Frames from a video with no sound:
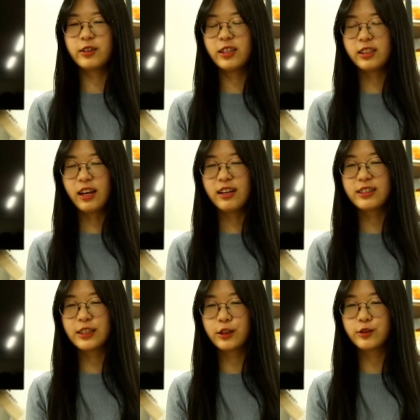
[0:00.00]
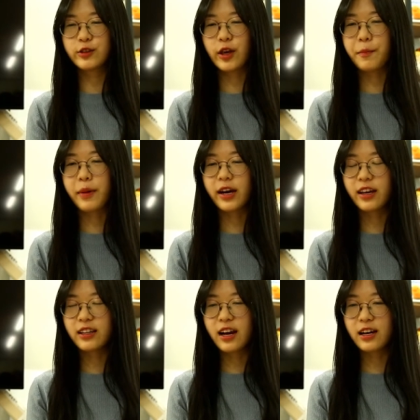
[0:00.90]
on machine learning to
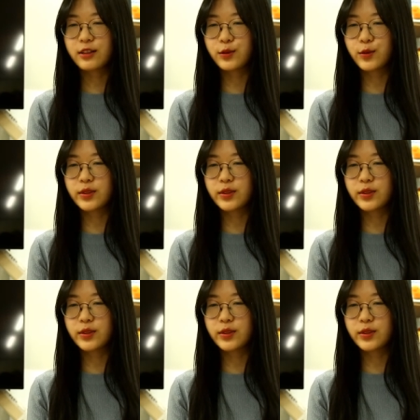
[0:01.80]
communicate with